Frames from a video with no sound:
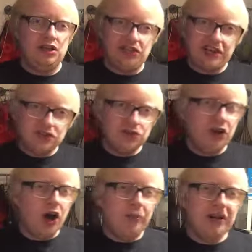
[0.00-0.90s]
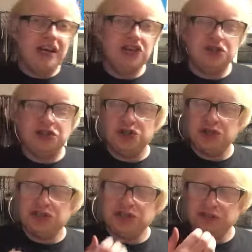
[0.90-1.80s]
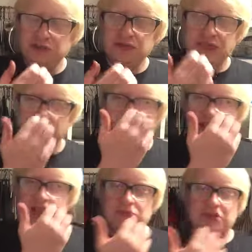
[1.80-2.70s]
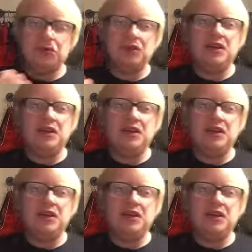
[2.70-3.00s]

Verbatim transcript: Gentle carbonation, just enough to help distribute